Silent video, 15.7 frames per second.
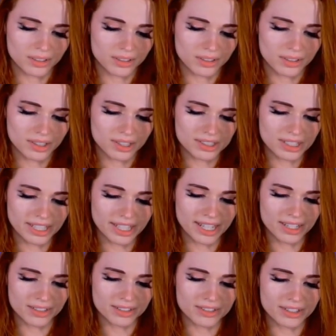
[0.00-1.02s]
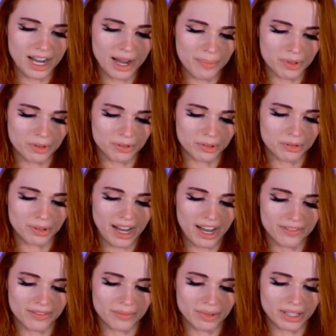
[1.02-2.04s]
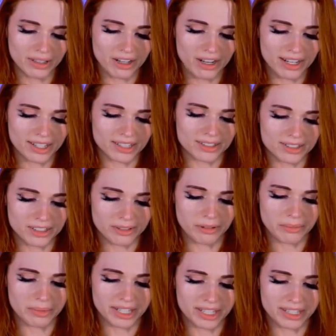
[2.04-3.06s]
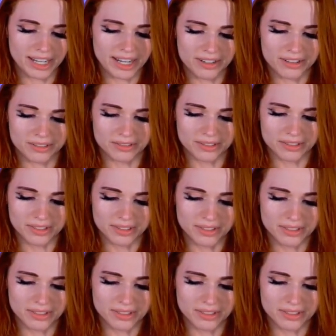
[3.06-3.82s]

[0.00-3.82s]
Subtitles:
Because I can't stop you. You have my logins to some of my accounts.